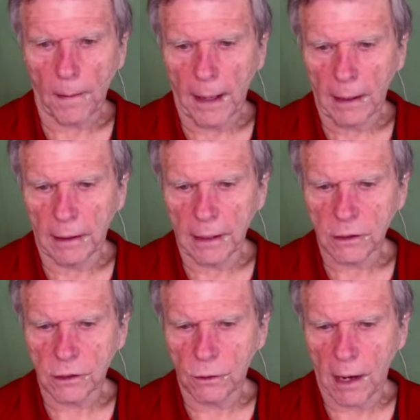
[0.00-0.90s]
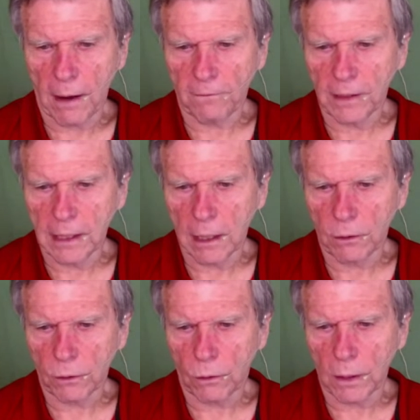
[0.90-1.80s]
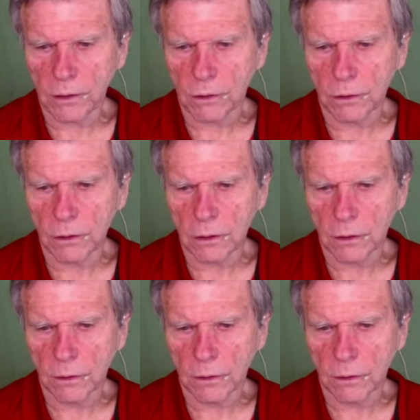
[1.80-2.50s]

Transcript: unless you have any other questions,